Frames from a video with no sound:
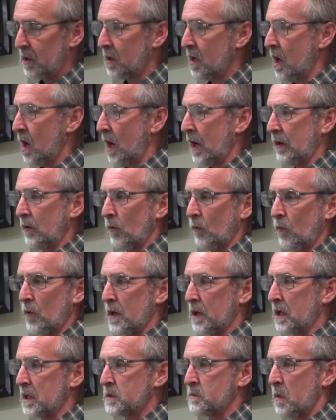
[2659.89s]
No, I don't
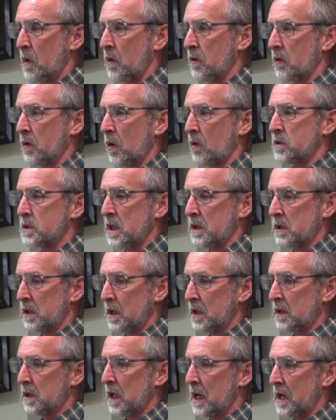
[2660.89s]
think that's part of the curse. I
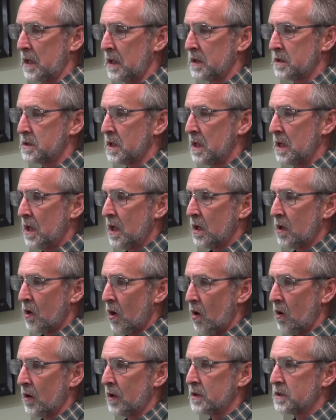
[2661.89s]
think that is,
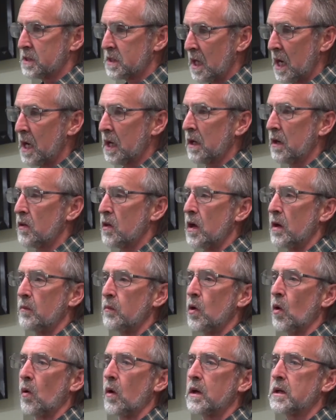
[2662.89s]
God is saying to them,
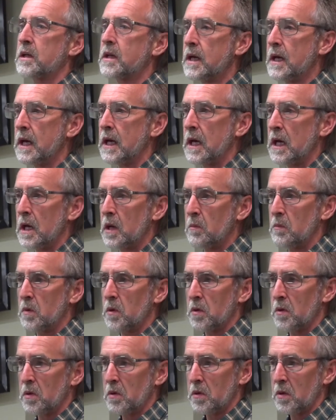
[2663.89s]
you're a team,
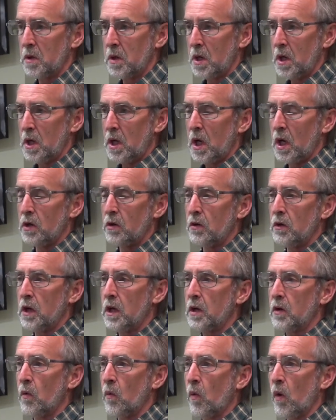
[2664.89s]
and you
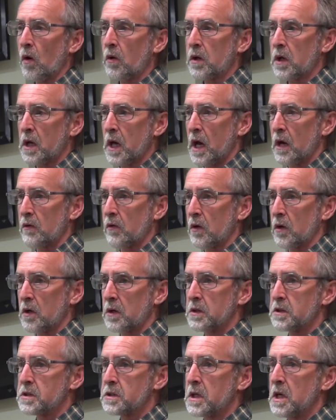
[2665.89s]
need to work together
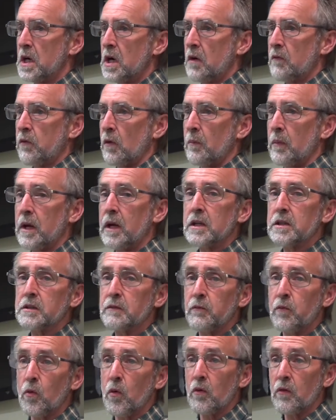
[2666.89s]
because from
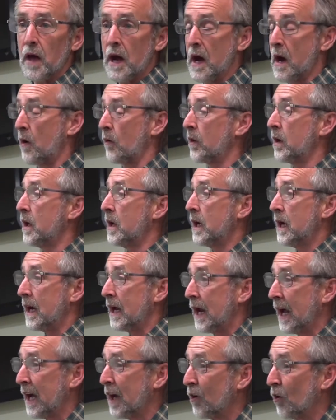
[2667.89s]
henceforth out,
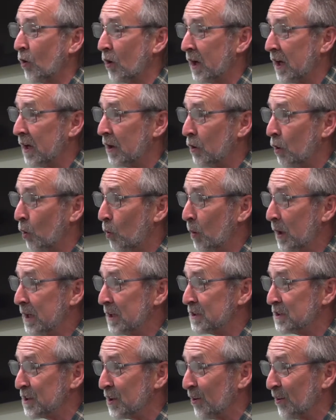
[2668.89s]
it ain't going to get no
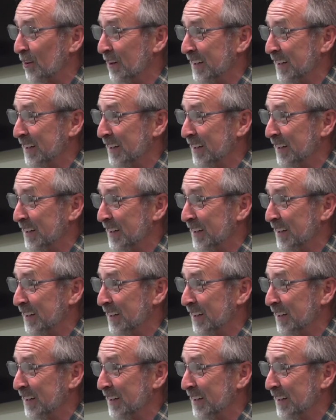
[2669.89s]
easier.